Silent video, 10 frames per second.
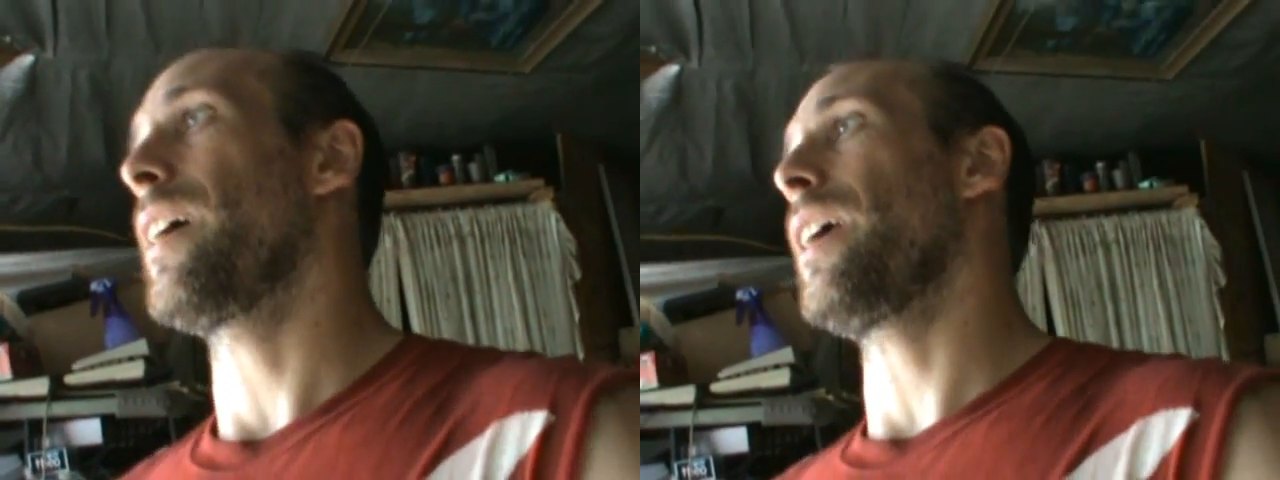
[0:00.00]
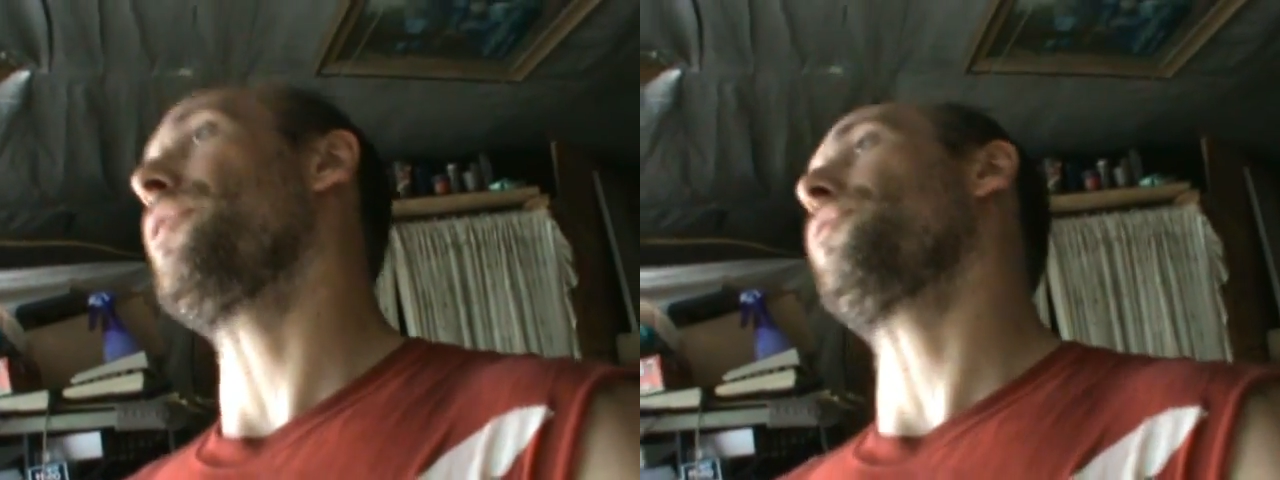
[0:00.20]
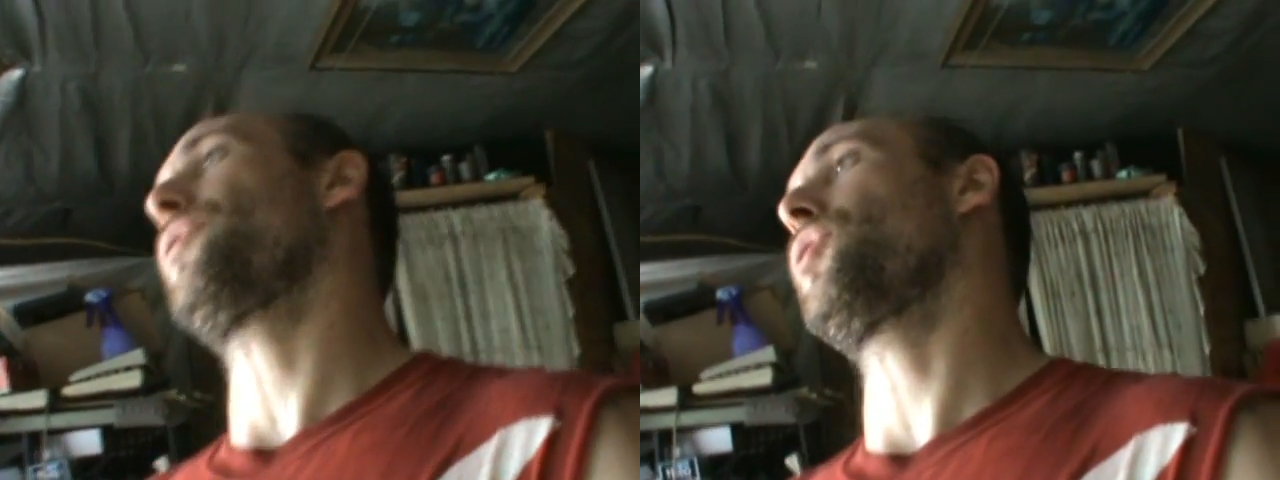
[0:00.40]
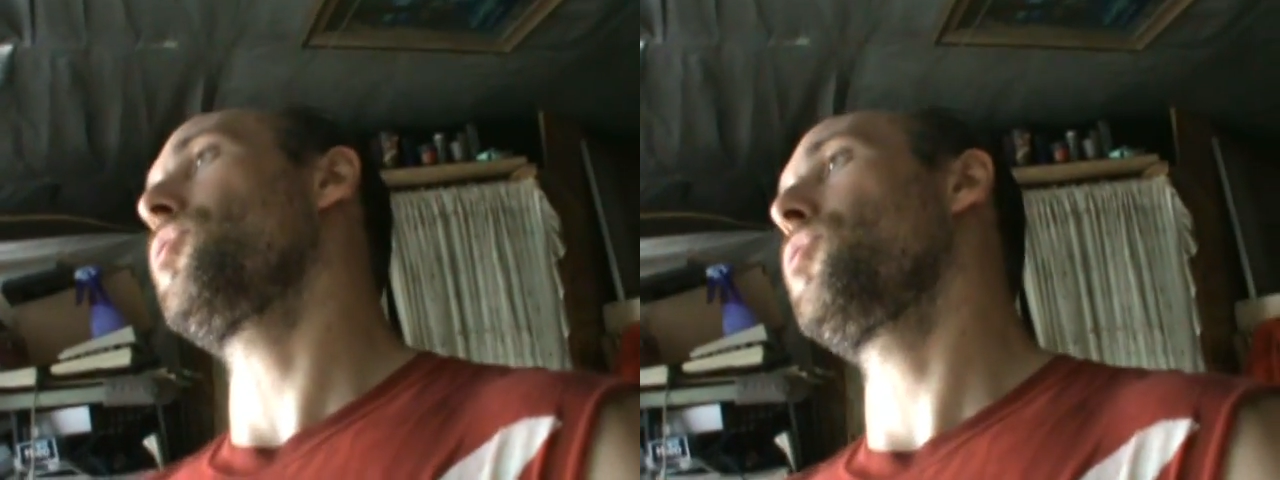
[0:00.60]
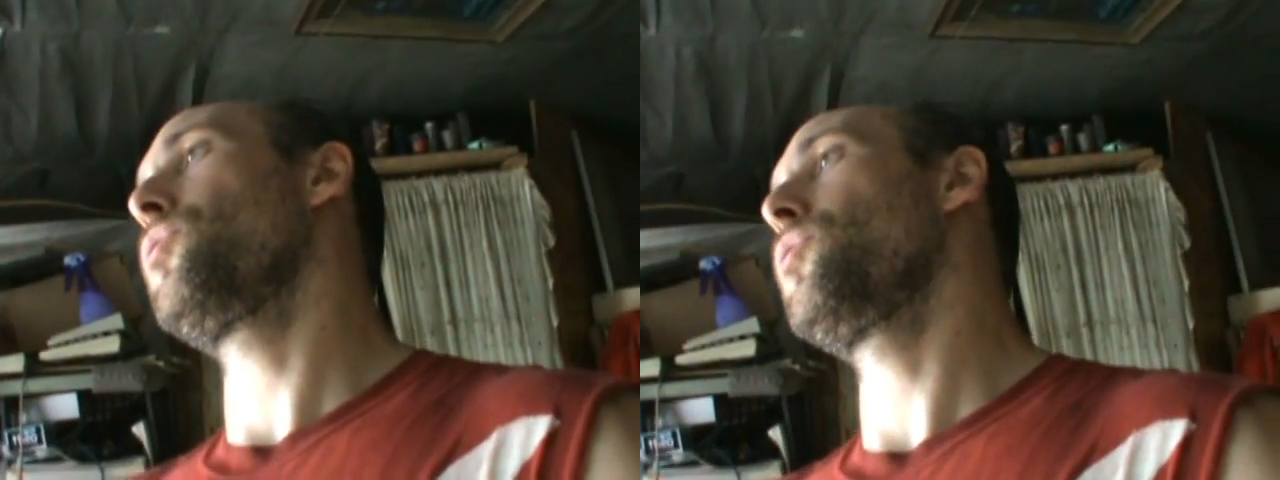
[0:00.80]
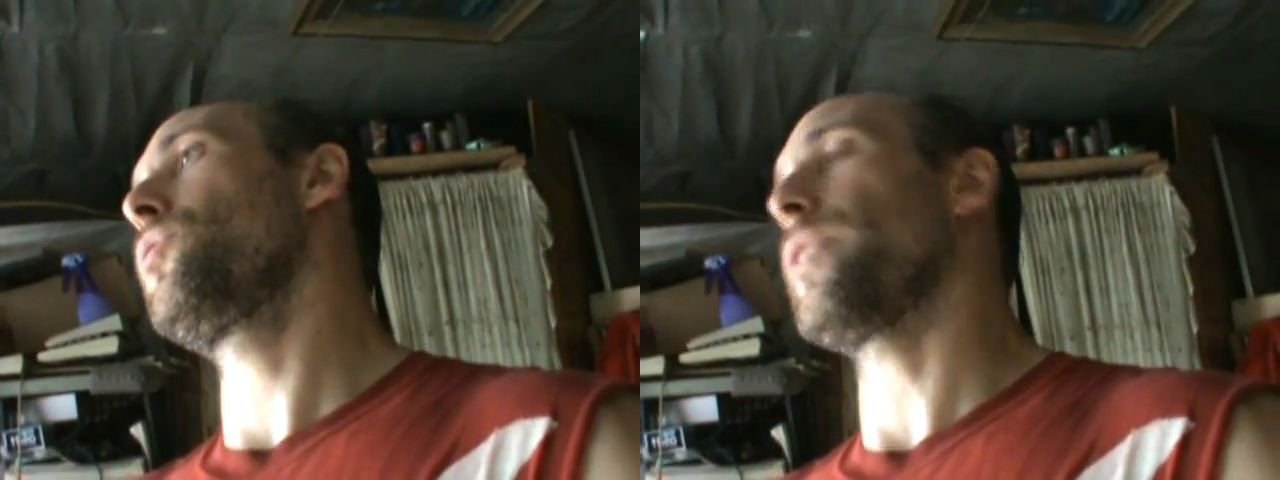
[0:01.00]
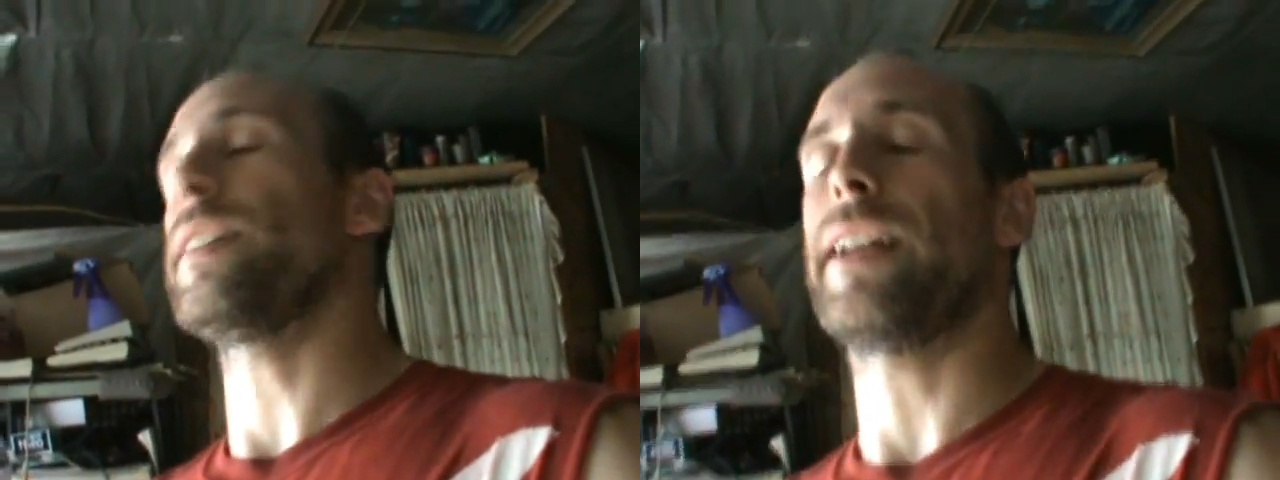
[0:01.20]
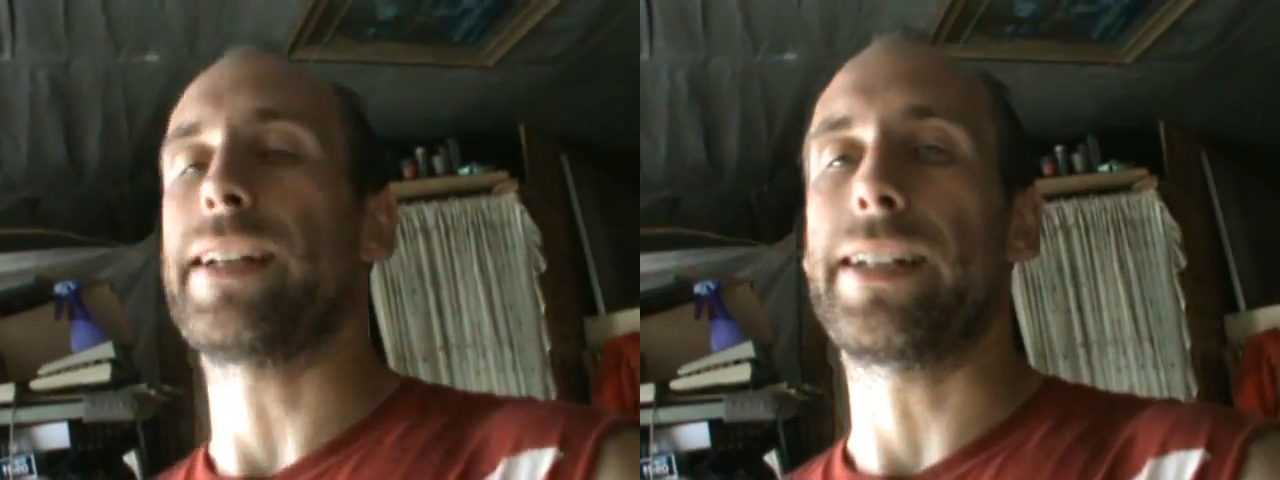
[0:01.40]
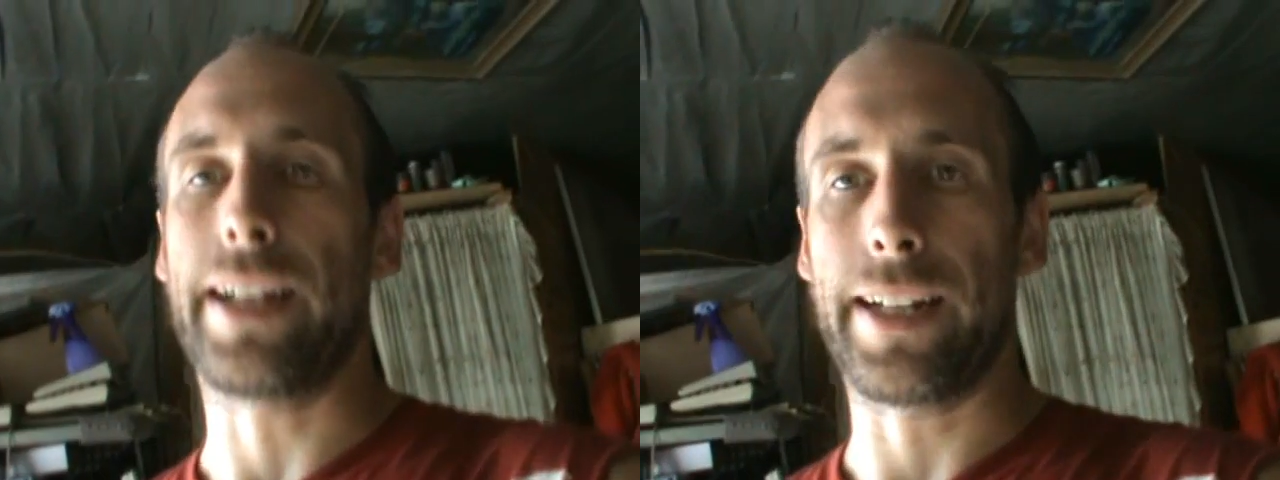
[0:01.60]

if you feel like